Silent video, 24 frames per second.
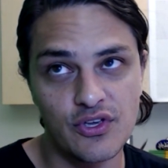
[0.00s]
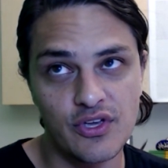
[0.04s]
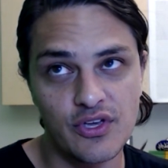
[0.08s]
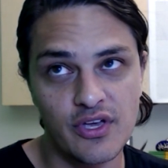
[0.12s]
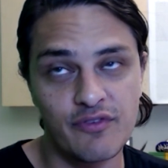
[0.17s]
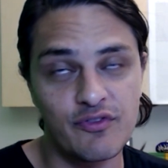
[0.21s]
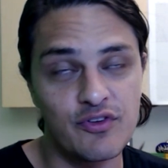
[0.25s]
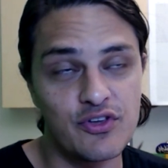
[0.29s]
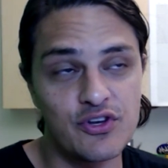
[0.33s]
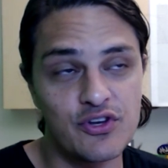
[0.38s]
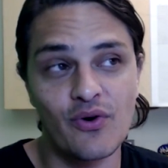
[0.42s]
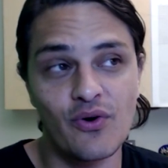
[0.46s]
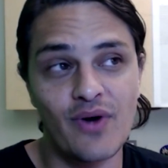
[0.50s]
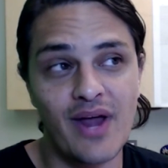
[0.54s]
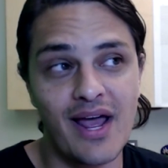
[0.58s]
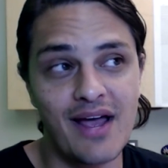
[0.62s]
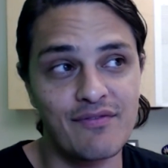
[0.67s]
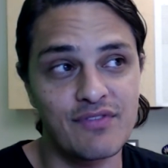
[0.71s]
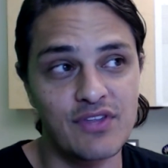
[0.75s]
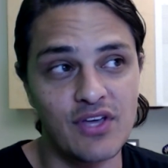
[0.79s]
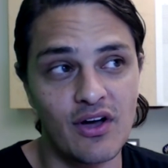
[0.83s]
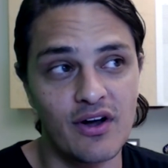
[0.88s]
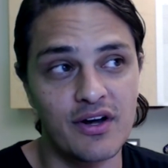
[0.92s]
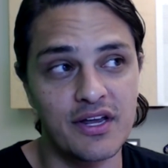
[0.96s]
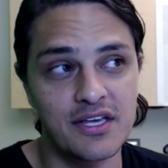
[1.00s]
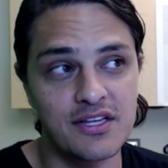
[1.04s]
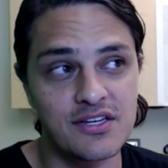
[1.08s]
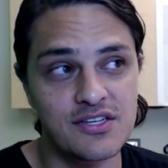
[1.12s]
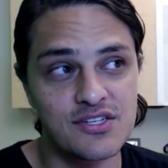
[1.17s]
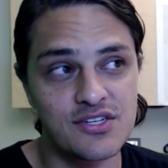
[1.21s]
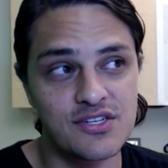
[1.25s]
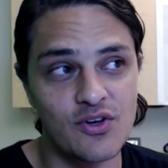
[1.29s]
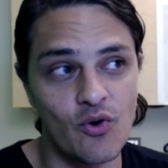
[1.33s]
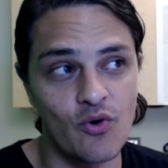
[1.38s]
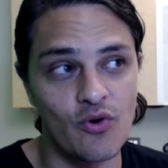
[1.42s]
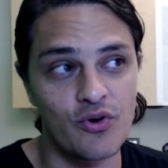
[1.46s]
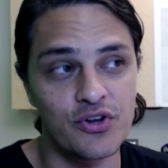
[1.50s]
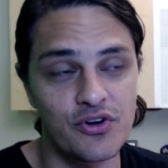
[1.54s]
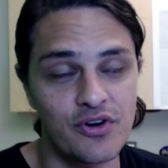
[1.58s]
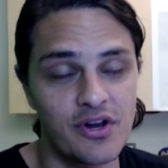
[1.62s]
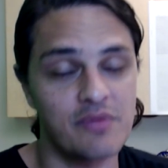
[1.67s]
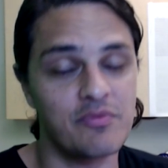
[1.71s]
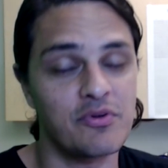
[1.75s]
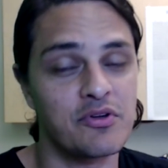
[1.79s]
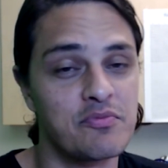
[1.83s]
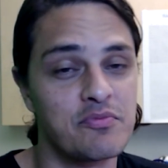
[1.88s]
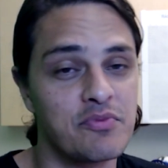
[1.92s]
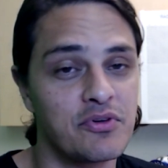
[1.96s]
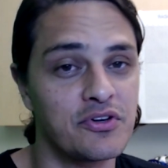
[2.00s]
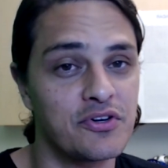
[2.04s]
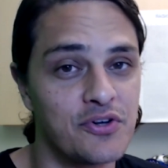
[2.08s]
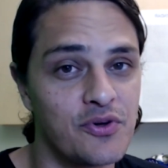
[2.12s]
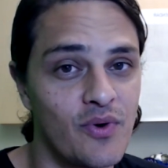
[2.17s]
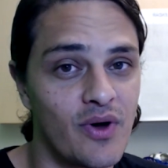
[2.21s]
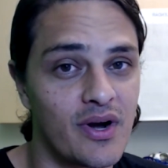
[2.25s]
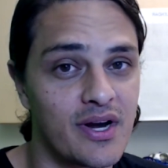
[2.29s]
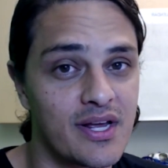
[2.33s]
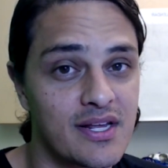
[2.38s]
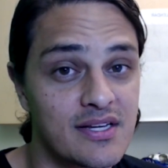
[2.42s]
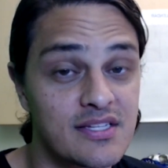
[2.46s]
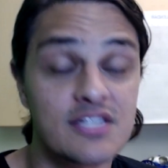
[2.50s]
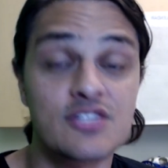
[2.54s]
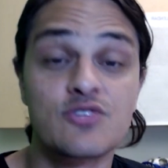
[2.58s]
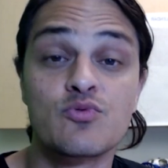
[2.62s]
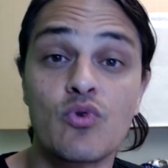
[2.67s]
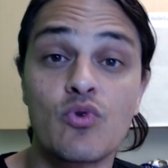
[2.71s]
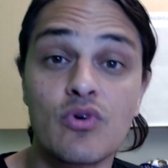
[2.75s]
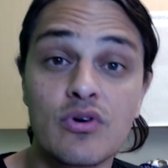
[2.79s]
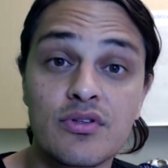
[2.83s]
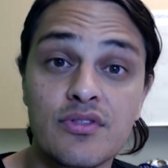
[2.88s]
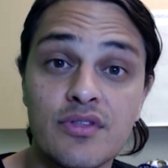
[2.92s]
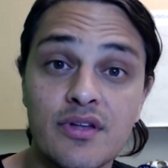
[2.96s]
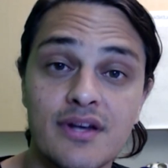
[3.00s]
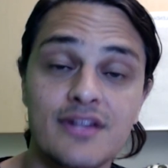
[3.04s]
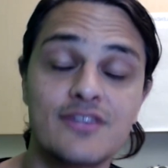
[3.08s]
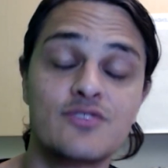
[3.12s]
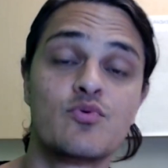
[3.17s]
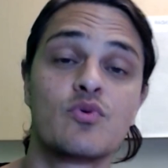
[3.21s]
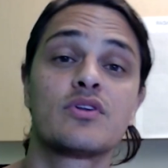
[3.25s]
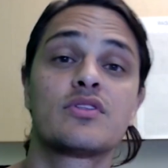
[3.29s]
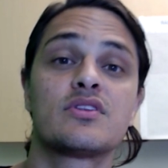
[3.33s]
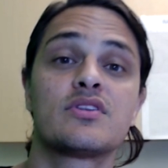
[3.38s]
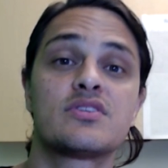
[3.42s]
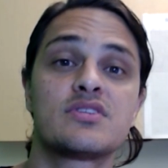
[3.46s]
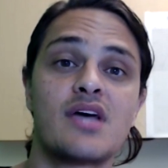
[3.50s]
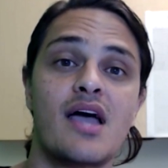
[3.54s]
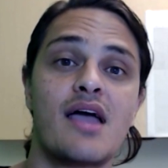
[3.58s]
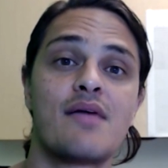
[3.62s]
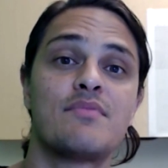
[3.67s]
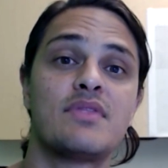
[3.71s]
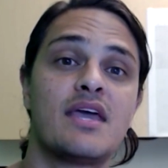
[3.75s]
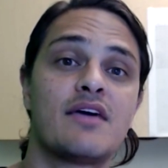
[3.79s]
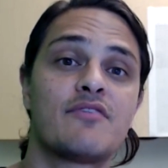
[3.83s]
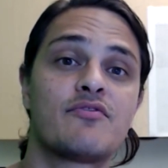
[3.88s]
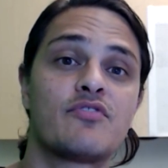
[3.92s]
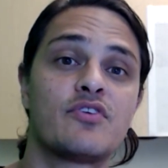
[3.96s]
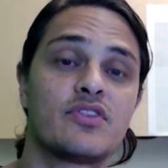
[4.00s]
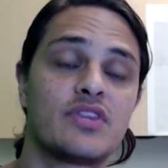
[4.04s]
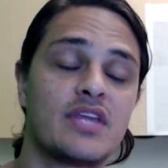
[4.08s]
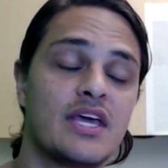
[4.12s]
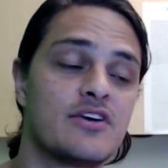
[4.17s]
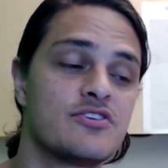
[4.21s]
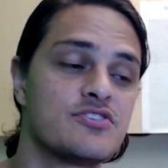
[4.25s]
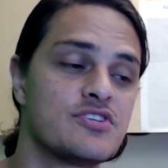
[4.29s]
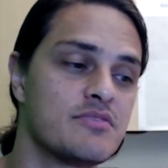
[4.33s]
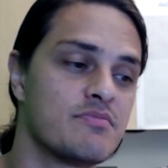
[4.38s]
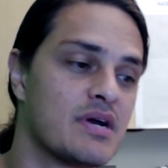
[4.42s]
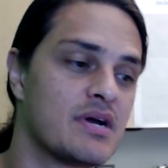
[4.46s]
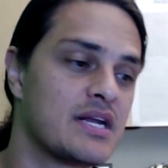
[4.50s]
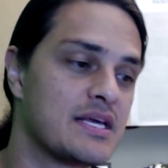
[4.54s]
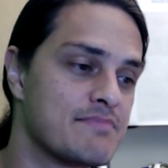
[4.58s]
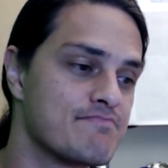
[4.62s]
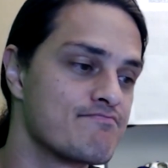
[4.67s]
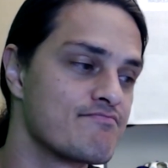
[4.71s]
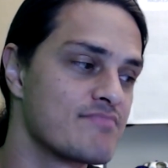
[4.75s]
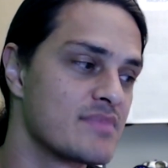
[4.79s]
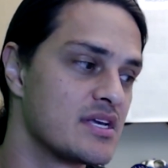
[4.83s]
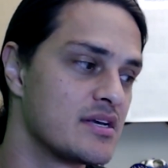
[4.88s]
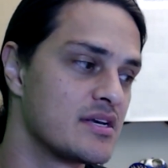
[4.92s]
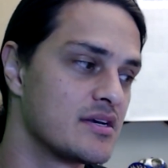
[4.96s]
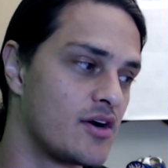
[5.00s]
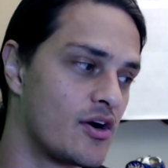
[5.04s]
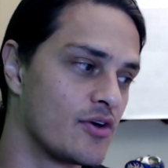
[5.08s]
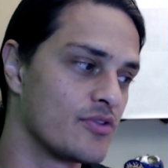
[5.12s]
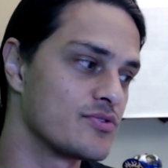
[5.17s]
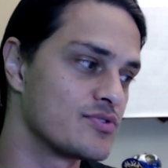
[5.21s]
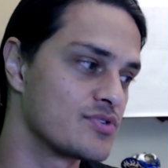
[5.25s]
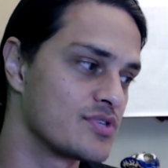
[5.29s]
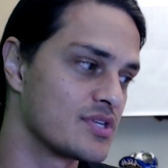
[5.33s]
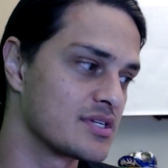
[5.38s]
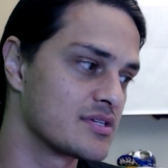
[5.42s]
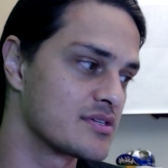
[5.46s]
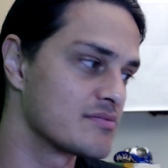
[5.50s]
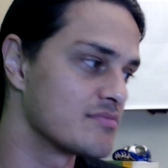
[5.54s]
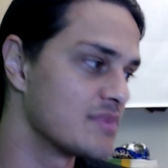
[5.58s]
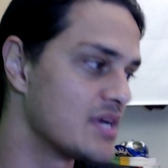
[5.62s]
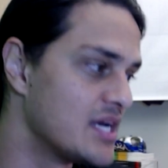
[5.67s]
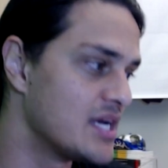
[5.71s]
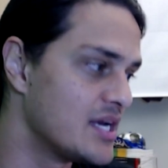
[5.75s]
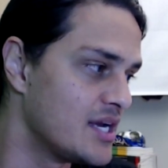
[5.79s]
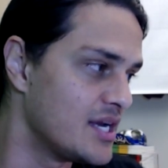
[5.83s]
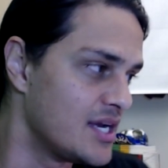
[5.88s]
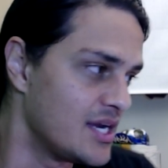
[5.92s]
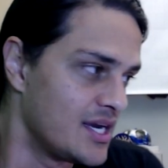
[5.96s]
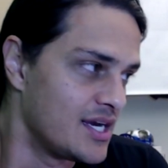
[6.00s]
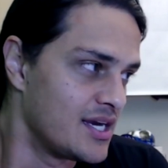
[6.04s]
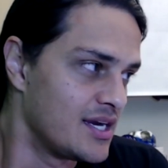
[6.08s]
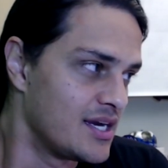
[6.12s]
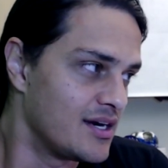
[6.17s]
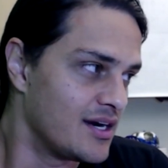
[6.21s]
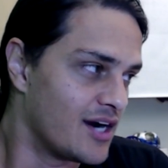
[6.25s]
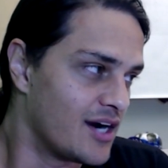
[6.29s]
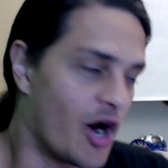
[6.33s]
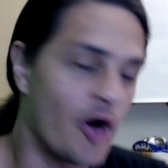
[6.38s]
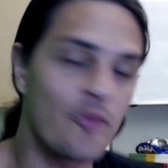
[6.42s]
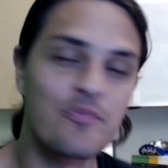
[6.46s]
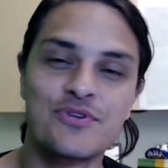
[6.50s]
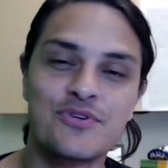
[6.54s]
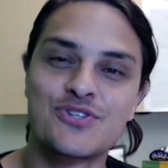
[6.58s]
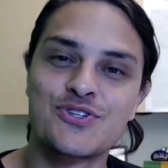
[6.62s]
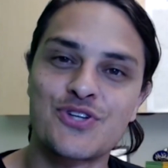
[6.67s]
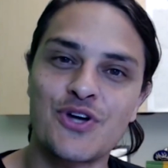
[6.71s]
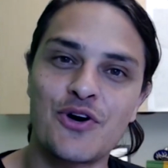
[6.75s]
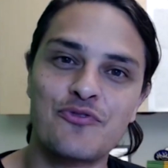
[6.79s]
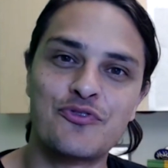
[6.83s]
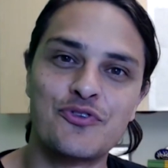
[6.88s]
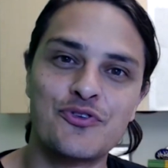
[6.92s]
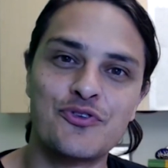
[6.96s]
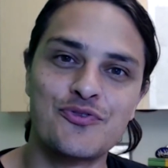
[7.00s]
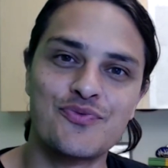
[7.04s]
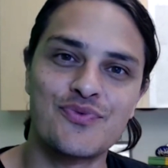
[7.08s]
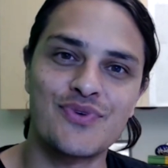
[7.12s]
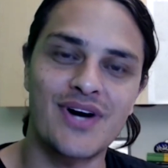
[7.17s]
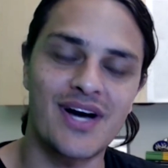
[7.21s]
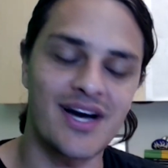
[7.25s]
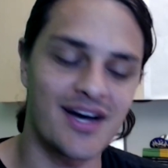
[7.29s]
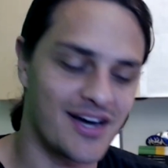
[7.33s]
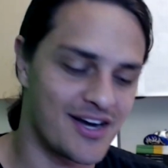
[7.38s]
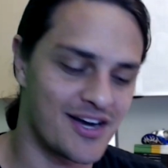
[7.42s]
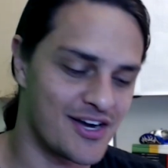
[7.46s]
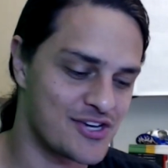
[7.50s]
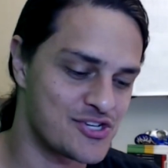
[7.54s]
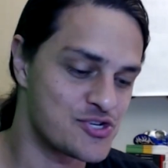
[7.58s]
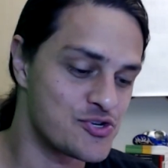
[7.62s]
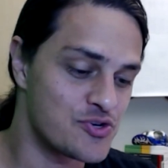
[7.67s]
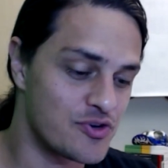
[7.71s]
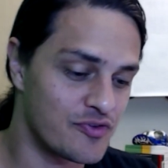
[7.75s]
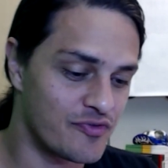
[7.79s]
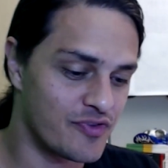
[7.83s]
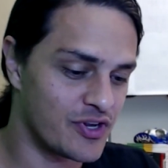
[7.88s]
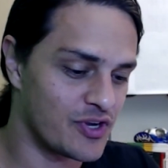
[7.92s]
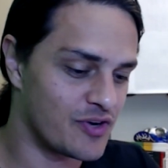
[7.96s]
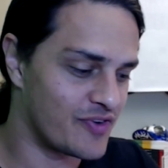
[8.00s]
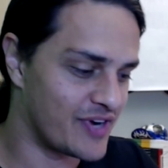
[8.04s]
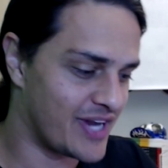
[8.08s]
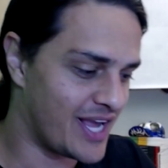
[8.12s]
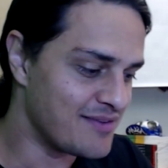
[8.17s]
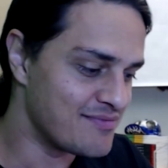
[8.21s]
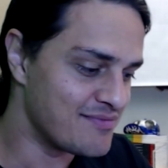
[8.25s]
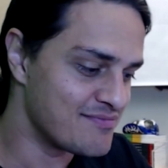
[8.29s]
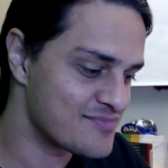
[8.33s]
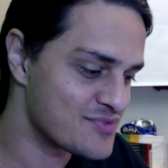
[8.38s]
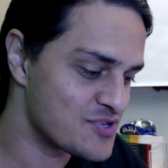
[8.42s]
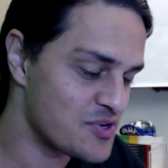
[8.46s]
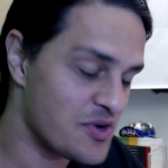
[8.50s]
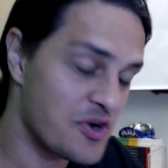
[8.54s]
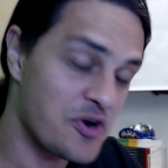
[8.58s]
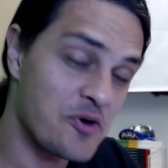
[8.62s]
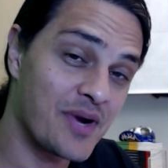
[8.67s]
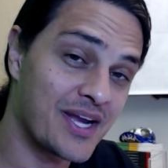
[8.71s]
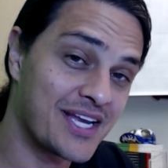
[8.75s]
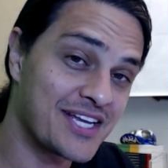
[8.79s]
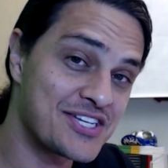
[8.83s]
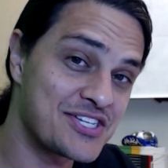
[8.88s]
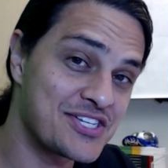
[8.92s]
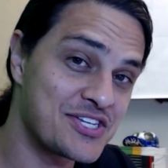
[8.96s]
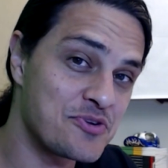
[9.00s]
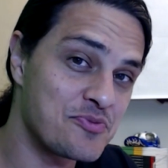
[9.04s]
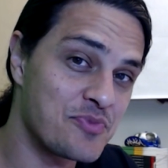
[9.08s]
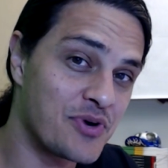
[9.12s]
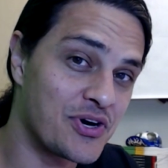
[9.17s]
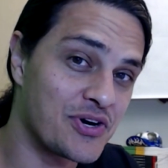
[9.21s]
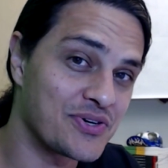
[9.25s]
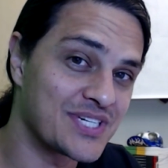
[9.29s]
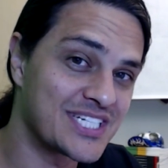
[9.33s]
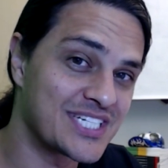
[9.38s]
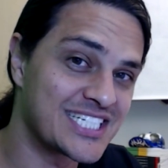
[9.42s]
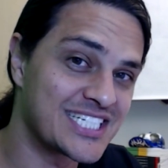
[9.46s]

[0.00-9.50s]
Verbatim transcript: if you don't have the audience, or you're able to build a new audience, it's worth it. It's worth the time, the effort, the energy, the money, all those things. I hope this was helpful. Shoot a video every day, so I hope I get to see you tomorrow.